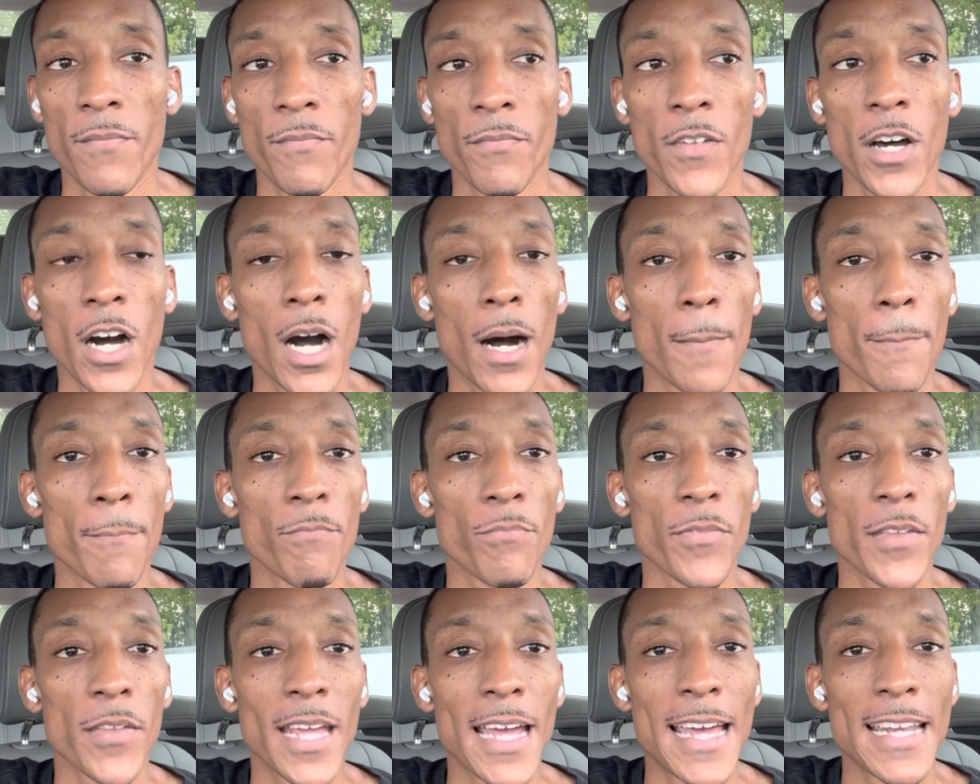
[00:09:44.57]
Um,
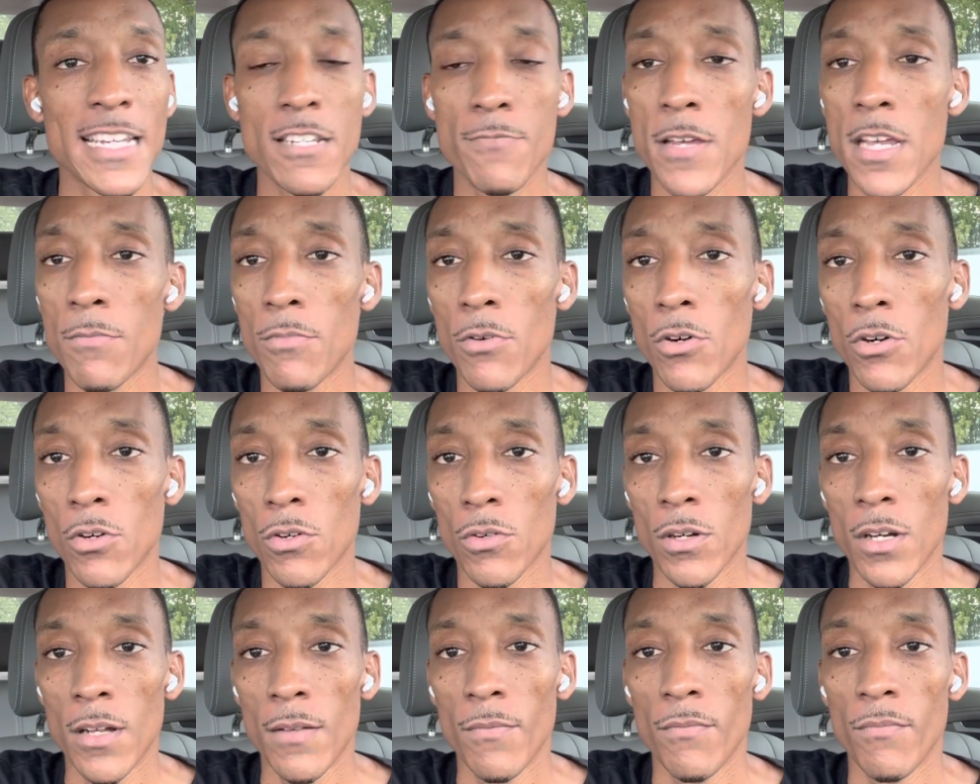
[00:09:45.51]
and these people,
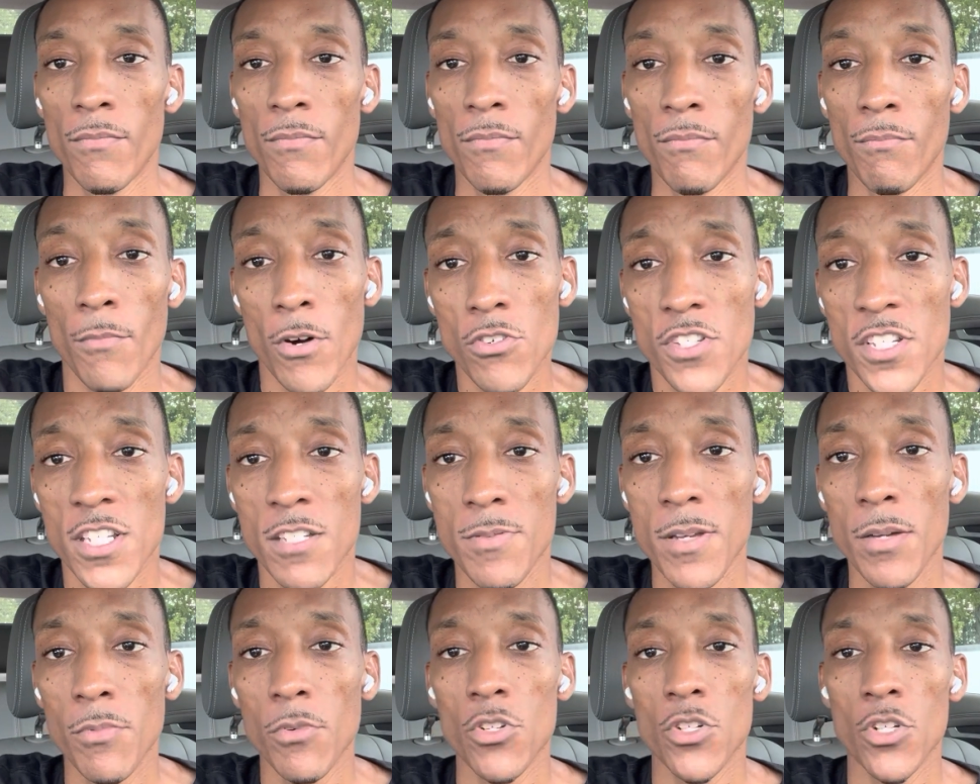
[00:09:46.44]
most of these
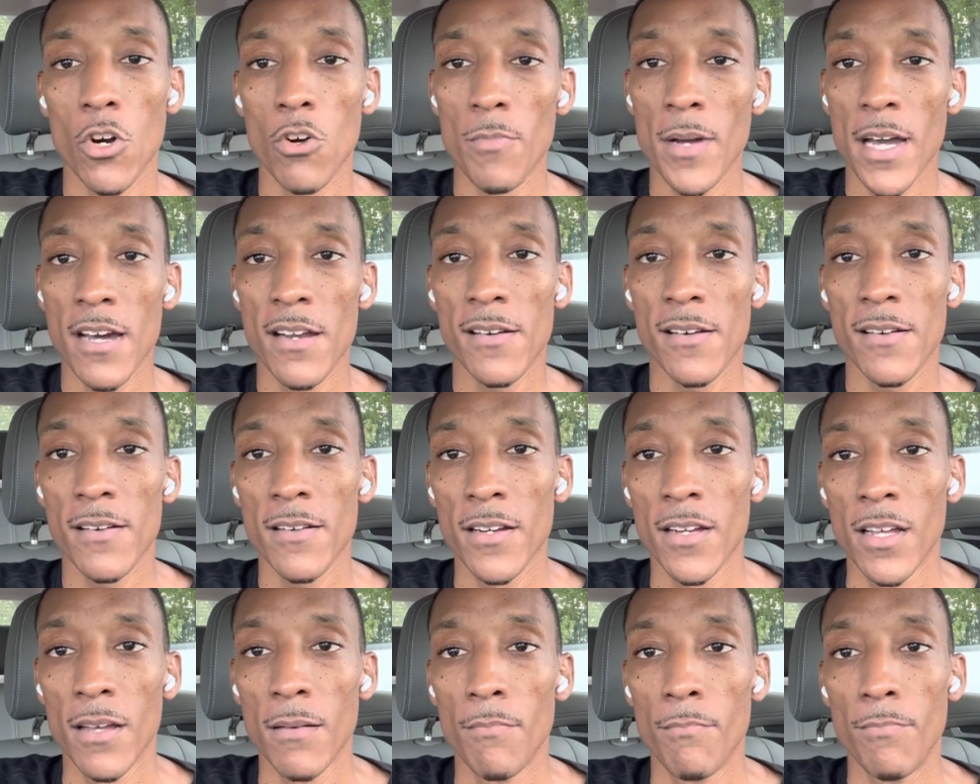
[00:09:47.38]
people know better,
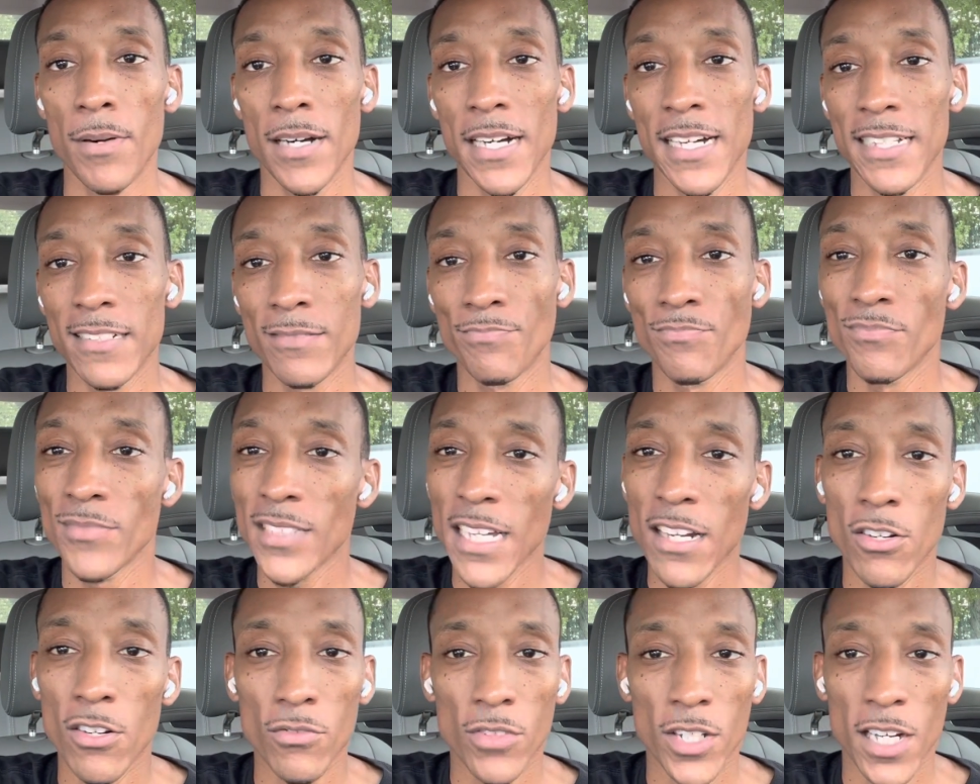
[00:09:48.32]
but they
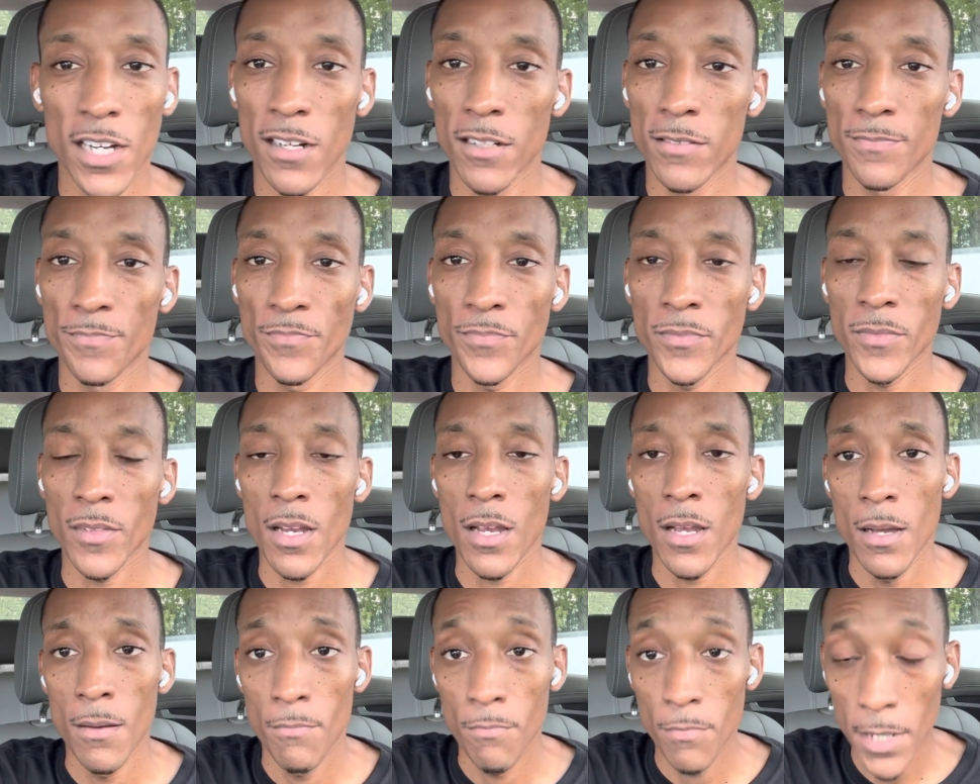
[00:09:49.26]
don't care.
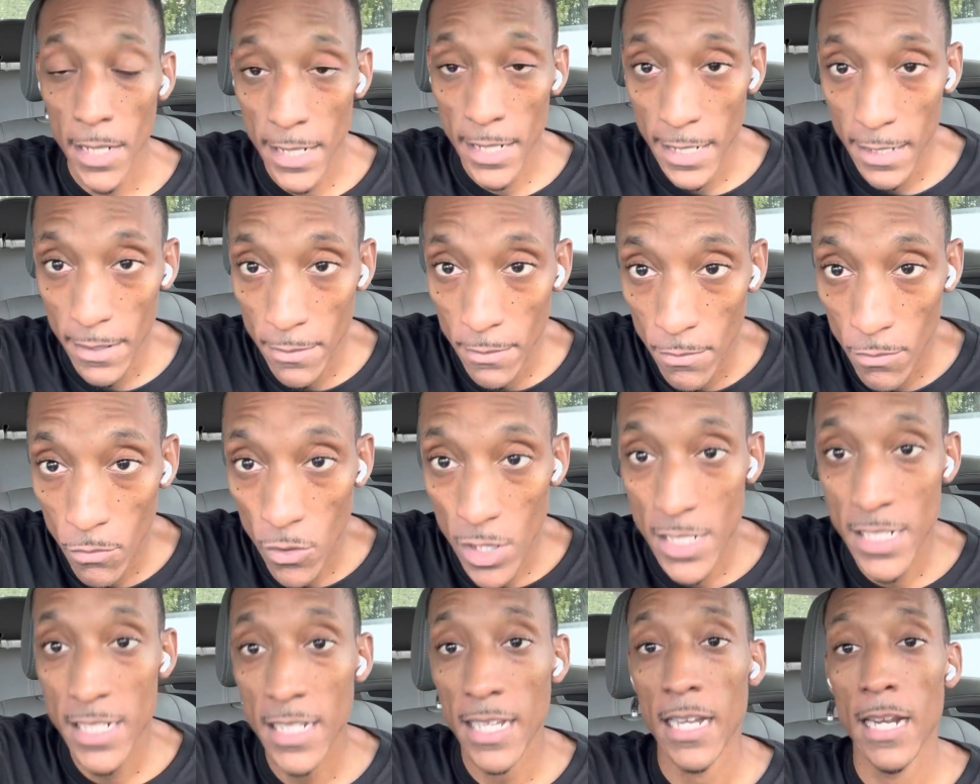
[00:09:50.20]
But
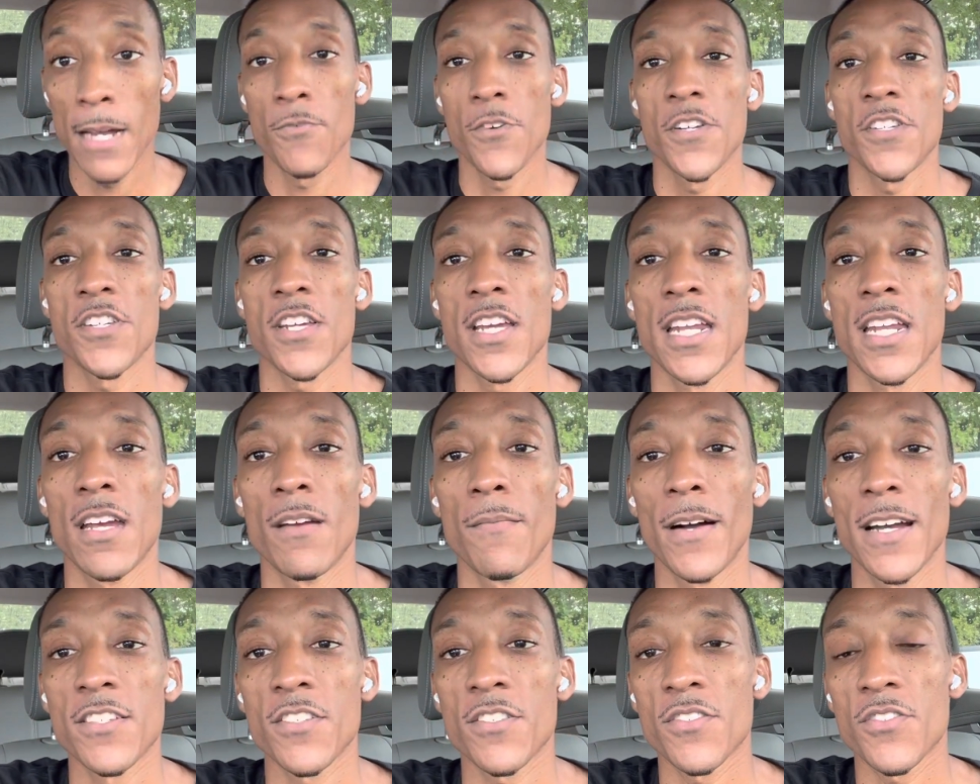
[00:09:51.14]
once again, I appreciate
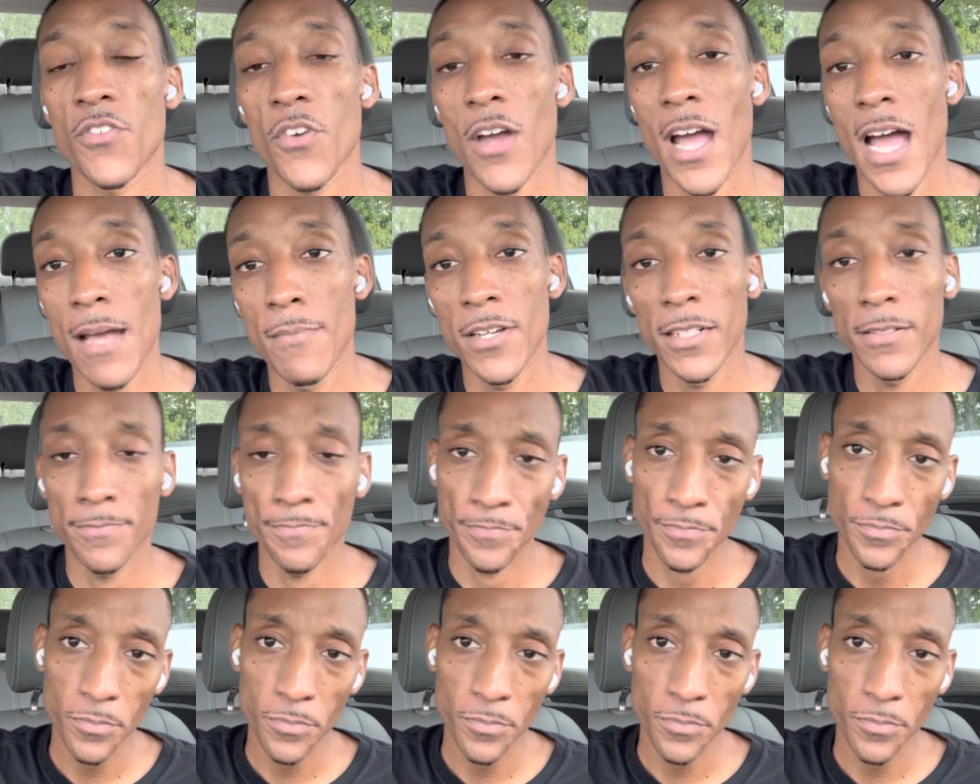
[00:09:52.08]
everybody subscribing.